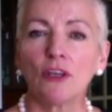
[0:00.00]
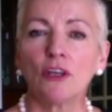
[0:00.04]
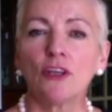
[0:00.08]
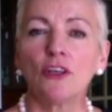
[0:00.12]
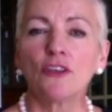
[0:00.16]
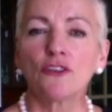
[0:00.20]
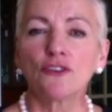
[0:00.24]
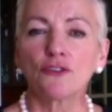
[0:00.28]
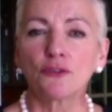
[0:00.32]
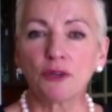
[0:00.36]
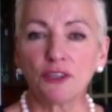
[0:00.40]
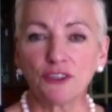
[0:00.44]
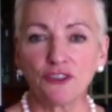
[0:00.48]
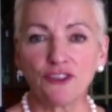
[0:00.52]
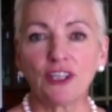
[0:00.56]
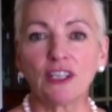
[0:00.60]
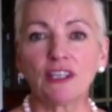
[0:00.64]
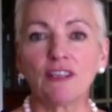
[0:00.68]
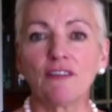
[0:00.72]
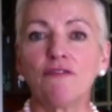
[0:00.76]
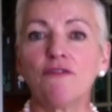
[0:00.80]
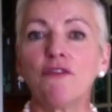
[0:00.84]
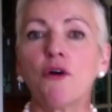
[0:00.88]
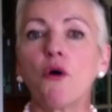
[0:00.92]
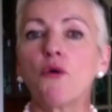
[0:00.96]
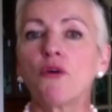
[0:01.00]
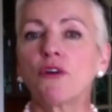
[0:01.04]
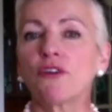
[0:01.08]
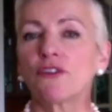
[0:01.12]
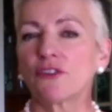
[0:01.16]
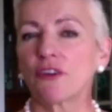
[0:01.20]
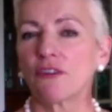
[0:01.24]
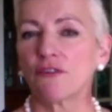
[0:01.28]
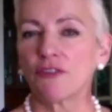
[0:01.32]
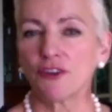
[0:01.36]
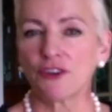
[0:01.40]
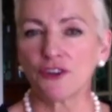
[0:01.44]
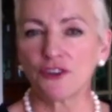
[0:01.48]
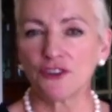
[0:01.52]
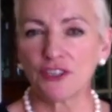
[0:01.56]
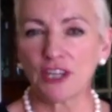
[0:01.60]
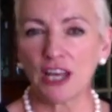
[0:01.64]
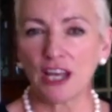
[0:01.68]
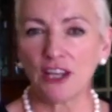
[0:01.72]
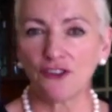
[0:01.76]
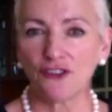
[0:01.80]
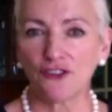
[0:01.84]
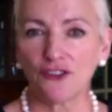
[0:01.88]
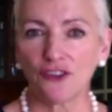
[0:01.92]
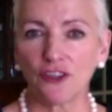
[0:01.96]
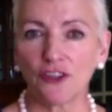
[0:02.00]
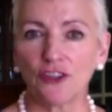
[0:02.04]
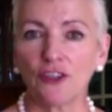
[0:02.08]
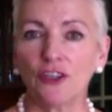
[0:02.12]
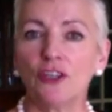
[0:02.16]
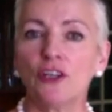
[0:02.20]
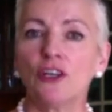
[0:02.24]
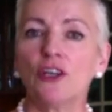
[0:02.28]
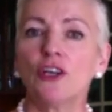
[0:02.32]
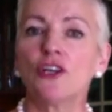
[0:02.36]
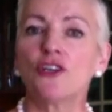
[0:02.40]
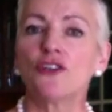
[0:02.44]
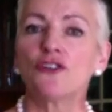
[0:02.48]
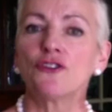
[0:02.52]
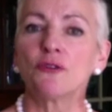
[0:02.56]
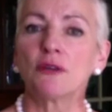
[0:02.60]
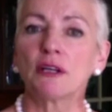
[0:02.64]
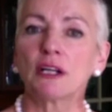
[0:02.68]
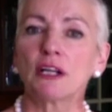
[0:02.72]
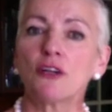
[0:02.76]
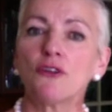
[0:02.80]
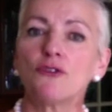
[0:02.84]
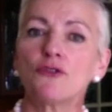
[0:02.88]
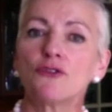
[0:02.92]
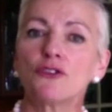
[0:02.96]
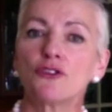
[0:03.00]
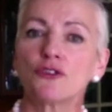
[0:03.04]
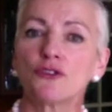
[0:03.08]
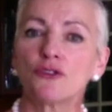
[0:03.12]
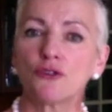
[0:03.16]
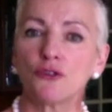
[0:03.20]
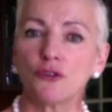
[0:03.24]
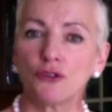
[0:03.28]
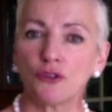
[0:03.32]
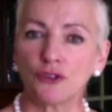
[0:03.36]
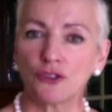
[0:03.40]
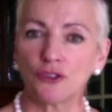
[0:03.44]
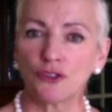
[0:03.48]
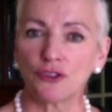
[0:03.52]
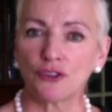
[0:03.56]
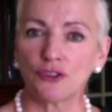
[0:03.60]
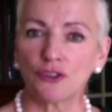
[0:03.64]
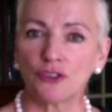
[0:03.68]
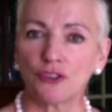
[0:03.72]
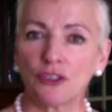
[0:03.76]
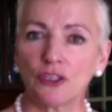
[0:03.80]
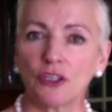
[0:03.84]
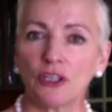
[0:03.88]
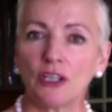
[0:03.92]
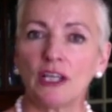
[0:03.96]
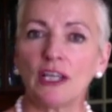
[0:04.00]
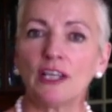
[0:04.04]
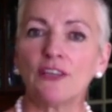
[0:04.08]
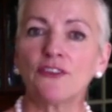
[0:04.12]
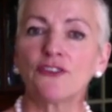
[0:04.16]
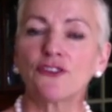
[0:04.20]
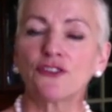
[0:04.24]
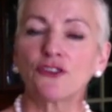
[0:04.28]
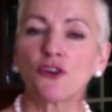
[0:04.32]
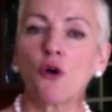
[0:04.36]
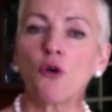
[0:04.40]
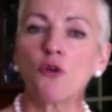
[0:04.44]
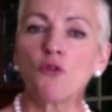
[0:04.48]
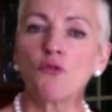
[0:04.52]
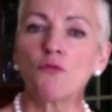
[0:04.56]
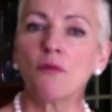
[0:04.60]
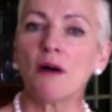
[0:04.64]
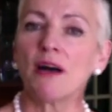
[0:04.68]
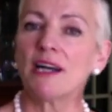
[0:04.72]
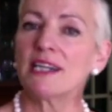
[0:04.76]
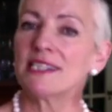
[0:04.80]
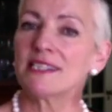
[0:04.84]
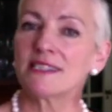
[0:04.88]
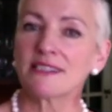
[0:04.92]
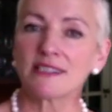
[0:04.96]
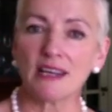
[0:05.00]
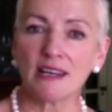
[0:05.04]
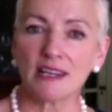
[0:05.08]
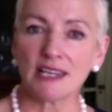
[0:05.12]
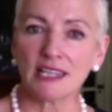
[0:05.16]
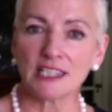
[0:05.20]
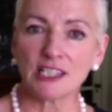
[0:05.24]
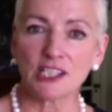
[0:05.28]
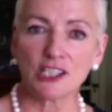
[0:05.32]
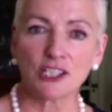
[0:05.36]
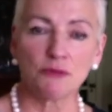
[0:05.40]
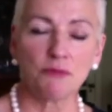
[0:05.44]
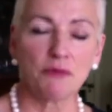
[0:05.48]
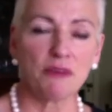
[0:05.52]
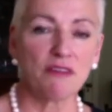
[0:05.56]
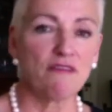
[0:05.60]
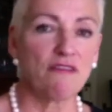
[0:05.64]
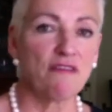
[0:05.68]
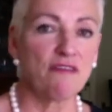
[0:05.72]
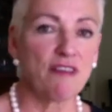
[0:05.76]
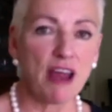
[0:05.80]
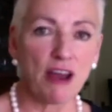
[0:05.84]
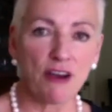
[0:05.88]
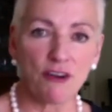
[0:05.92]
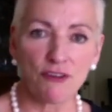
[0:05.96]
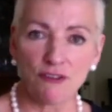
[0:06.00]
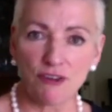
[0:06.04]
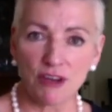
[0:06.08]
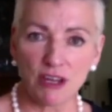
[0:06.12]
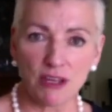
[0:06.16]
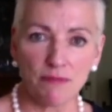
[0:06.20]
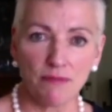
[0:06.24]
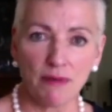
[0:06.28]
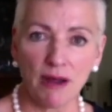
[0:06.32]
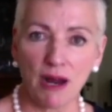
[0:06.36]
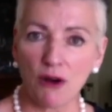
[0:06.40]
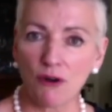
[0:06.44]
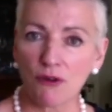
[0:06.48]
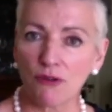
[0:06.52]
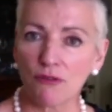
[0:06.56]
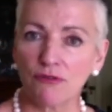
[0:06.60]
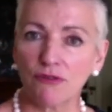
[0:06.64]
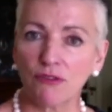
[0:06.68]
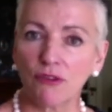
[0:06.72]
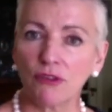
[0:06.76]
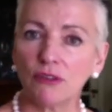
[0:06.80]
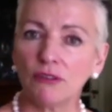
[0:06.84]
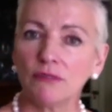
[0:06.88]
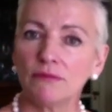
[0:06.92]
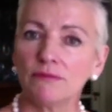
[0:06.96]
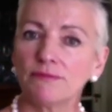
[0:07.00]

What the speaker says: Switching the focus of your attention to include the good is shown by science to be very powerful.